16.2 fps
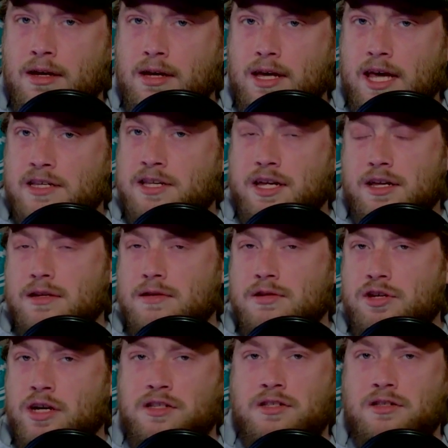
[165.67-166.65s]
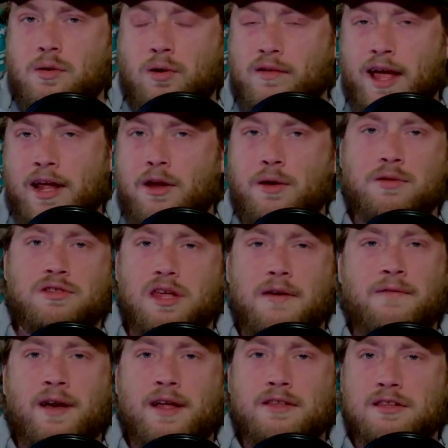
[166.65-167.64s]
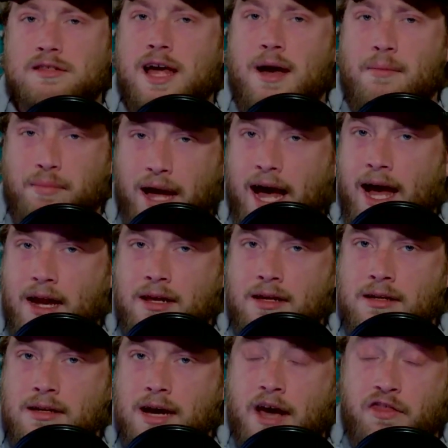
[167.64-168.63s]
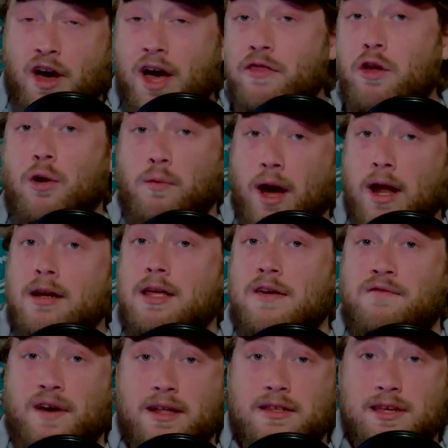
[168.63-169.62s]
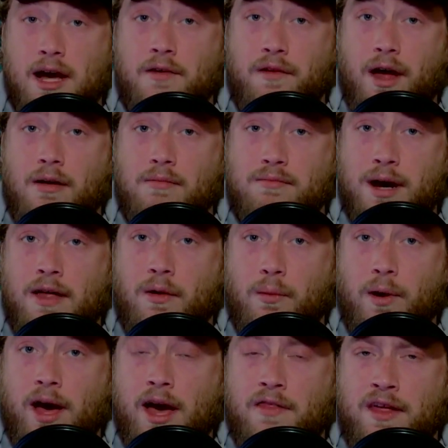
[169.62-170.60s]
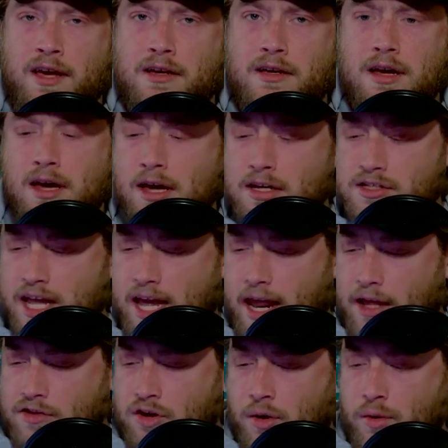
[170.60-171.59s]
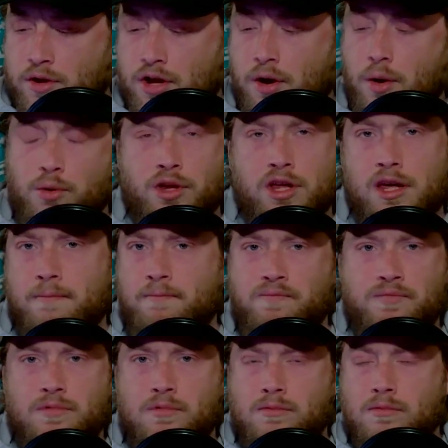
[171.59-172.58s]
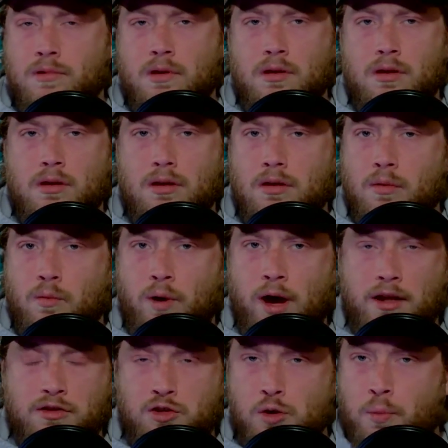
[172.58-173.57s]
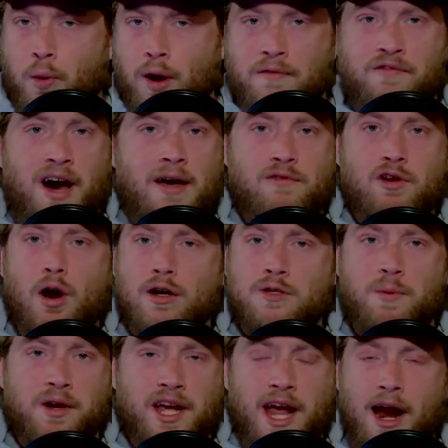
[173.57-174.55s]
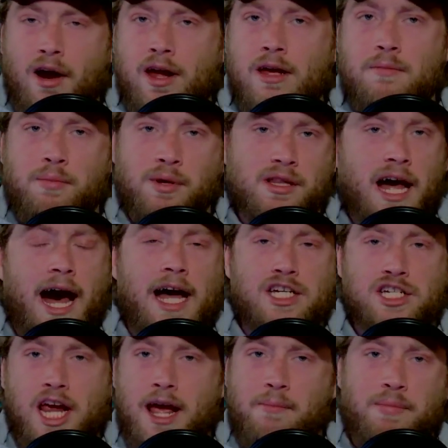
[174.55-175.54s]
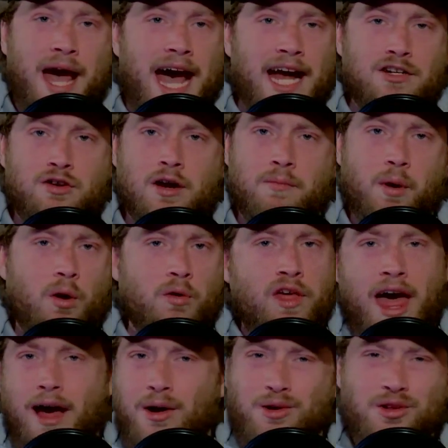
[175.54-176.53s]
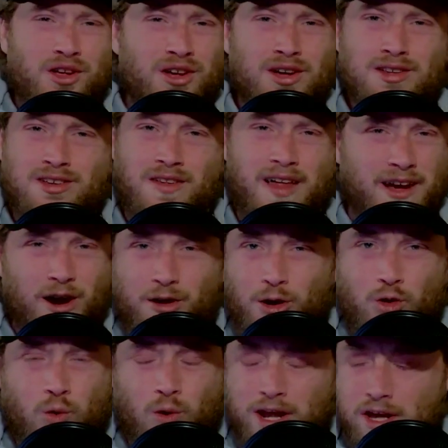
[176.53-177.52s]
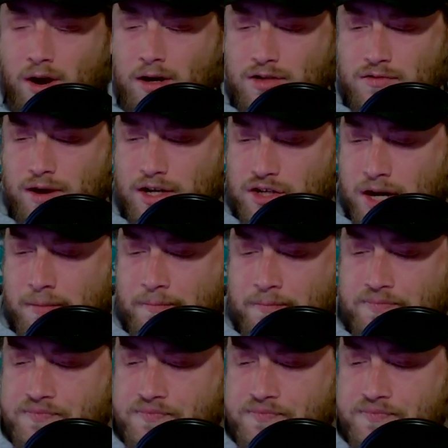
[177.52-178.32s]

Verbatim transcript: Is it just Orlando's defense is that bad? I thought their run defense held up, by the way. I think San Antonio only, what, 2.5 yards per carry? Ballage and Patrick both held to like under 20 yards rushing.